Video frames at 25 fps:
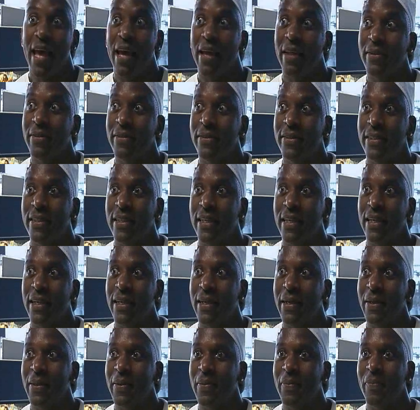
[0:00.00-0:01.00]
and
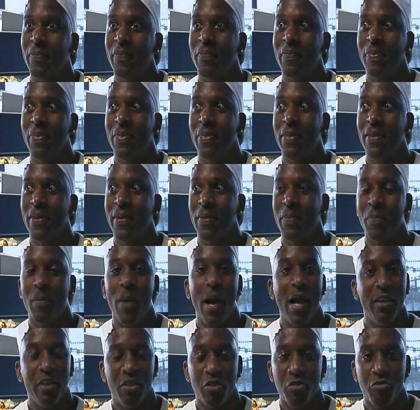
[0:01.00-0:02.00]
uh,
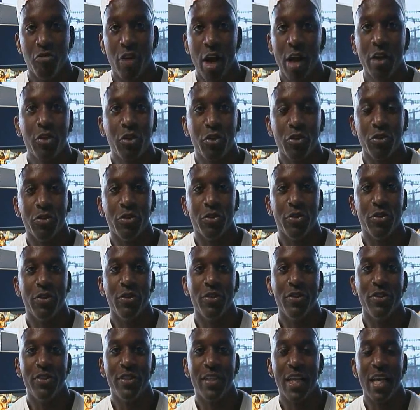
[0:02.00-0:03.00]
my
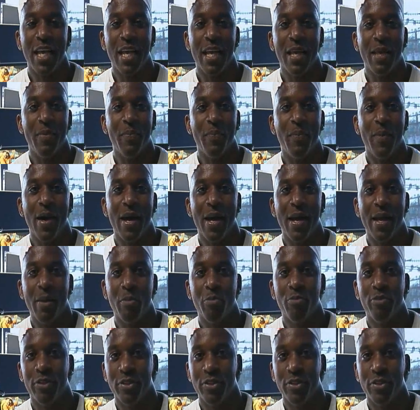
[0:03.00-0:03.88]
directors and my